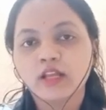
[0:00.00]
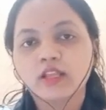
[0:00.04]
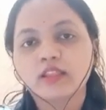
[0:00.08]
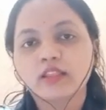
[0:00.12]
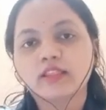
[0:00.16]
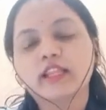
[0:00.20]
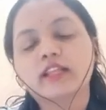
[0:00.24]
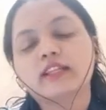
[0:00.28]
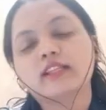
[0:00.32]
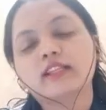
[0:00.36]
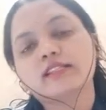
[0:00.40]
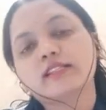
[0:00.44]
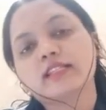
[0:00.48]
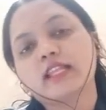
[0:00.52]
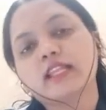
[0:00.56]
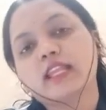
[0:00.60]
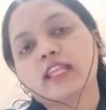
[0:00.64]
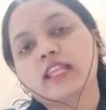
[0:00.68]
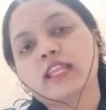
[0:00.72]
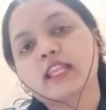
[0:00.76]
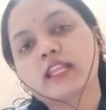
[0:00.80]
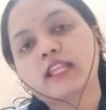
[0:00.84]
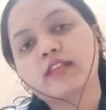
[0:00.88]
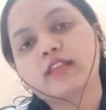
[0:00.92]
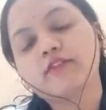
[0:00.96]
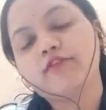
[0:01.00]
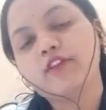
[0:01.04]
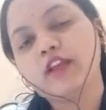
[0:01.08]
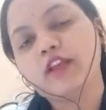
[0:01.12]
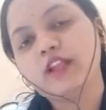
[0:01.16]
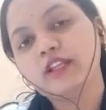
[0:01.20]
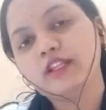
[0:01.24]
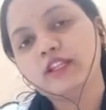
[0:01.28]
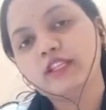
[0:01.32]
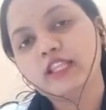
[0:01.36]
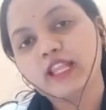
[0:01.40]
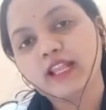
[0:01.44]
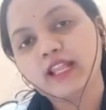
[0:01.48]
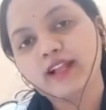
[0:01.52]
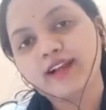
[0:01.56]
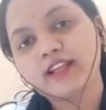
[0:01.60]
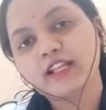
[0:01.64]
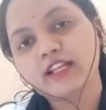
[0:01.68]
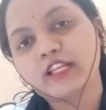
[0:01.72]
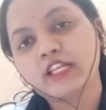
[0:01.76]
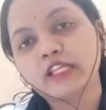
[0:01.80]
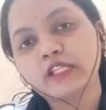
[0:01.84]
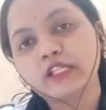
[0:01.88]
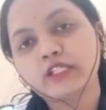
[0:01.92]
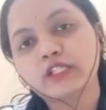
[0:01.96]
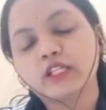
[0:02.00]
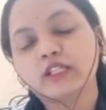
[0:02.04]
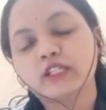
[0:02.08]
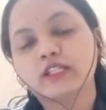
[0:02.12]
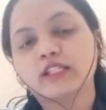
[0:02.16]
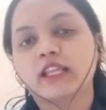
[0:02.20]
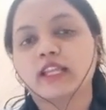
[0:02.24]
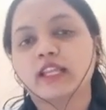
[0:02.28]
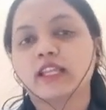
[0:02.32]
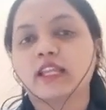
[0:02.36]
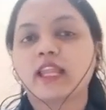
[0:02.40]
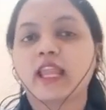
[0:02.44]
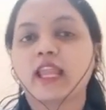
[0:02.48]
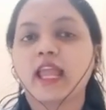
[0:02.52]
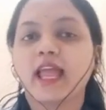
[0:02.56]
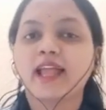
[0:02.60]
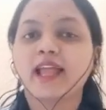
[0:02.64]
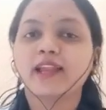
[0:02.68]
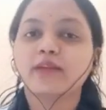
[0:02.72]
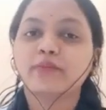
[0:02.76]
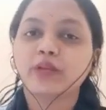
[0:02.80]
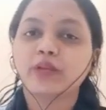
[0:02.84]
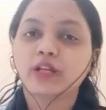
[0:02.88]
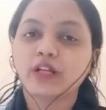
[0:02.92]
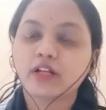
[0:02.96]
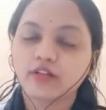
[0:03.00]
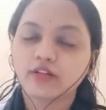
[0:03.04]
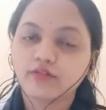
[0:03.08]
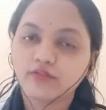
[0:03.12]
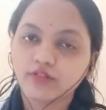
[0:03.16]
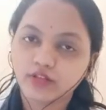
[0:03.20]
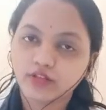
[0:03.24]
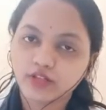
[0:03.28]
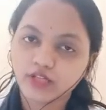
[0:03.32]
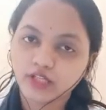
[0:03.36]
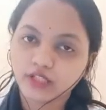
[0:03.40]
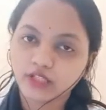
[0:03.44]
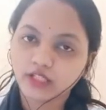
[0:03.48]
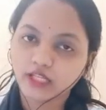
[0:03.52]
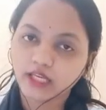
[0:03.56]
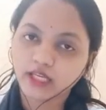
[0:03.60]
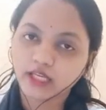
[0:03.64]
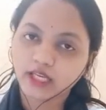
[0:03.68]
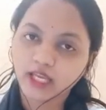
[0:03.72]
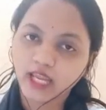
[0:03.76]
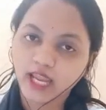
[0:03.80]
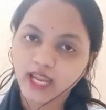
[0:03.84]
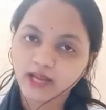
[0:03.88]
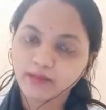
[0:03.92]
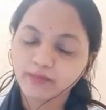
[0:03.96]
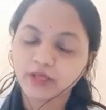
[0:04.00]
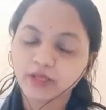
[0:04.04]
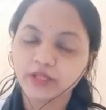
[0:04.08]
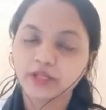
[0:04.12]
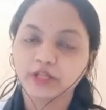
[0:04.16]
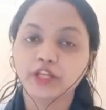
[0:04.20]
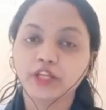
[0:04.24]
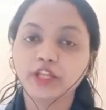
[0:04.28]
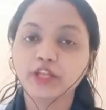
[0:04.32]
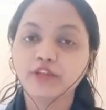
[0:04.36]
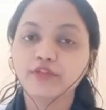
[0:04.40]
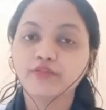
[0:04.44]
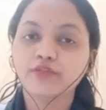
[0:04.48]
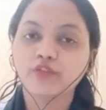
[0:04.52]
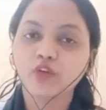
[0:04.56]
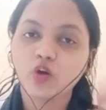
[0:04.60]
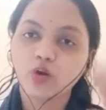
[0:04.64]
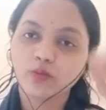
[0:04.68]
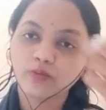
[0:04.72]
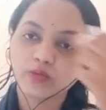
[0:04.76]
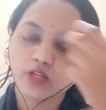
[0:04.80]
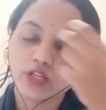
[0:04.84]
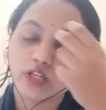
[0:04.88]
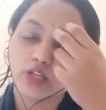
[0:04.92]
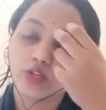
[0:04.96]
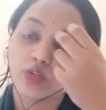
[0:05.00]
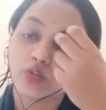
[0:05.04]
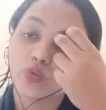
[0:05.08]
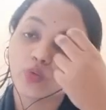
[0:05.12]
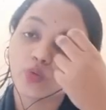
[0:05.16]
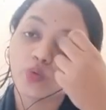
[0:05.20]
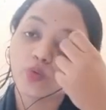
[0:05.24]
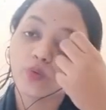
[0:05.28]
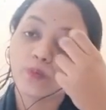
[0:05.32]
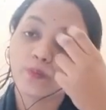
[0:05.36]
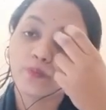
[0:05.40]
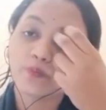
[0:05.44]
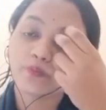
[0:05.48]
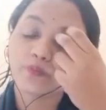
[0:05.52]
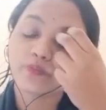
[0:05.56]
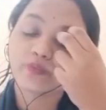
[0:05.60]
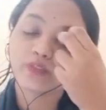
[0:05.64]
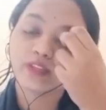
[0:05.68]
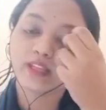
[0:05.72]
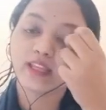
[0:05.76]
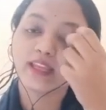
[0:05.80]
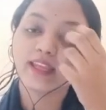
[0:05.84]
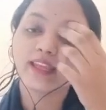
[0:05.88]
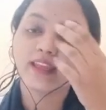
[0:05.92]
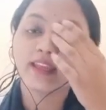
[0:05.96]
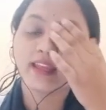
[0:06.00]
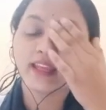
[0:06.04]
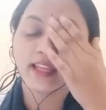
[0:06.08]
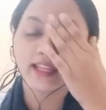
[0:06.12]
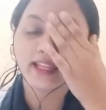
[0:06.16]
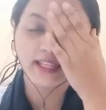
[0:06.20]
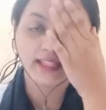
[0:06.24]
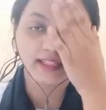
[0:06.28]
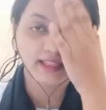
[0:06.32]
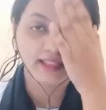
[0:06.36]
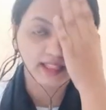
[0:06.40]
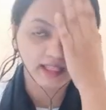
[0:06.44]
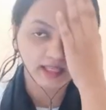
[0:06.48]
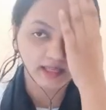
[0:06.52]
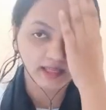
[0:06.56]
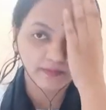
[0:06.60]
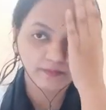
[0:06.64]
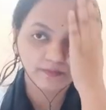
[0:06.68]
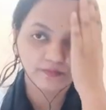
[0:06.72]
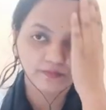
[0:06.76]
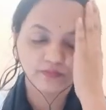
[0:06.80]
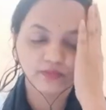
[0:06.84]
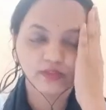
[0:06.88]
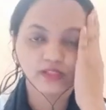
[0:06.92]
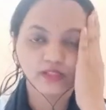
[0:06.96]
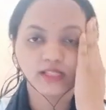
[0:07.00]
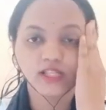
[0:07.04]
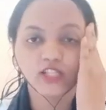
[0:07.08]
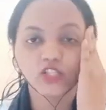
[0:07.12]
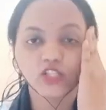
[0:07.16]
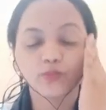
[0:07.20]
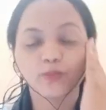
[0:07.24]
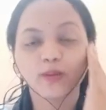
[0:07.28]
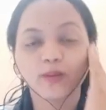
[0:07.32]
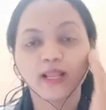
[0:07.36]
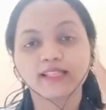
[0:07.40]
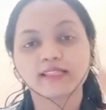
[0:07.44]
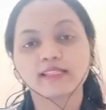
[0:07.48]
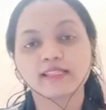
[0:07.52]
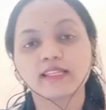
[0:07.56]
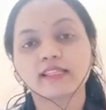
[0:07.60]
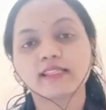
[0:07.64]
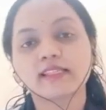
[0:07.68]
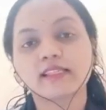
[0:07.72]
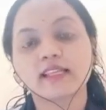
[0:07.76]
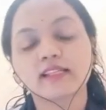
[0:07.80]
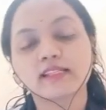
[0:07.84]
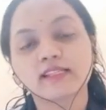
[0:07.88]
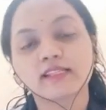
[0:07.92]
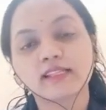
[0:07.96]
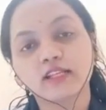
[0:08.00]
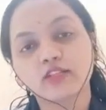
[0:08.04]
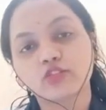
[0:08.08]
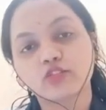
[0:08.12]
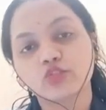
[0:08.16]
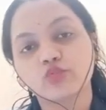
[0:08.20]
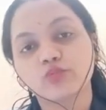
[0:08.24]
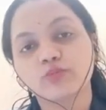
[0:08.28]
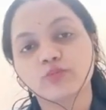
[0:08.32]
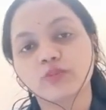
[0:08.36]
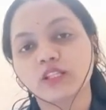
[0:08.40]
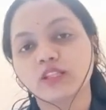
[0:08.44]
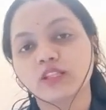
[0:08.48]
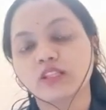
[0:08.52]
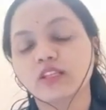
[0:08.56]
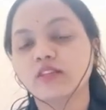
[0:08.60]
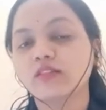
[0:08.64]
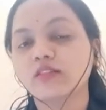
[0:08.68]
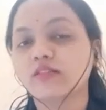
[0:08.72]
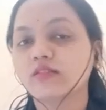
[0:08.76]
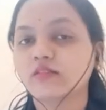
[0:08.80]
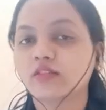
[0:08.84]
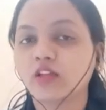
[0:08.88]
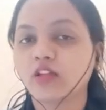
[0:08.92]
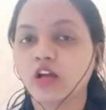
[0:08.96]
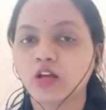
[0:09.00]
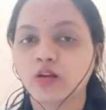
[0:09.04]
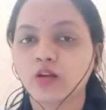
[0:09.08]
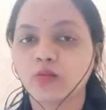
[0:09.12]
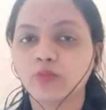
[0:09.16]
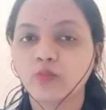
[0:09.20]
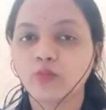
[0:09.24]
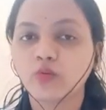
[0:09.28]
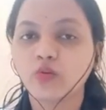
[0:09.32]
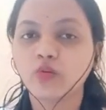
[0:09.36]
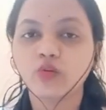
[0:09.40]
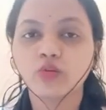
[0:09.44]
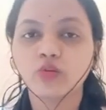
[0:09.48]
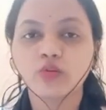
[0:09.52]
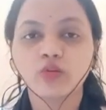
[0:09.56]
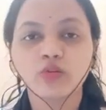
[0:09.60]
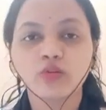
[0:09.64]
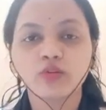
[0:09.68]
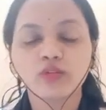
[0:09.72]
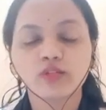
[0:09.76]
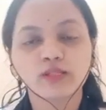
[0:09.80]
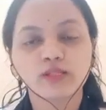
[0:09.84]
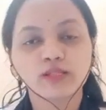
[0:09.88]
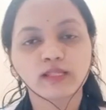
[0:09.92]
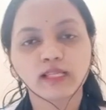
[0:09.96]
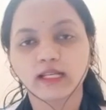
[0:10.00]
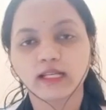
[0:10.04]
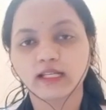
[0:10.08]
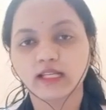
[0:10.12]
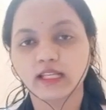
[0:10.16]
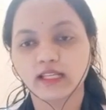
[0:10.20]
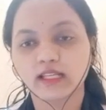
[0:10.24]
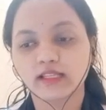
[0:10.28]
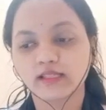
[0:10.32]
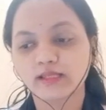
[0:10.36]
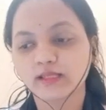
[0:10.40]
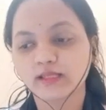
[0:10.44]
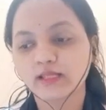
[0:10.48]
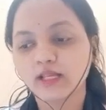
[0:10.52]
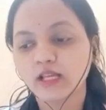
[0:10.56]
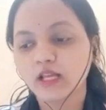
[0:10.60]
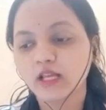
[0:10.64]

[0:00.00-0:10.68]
That is, when they are heated, they can be converted, they can be deformed into anything. Such plastics are said to be the thermoplastics.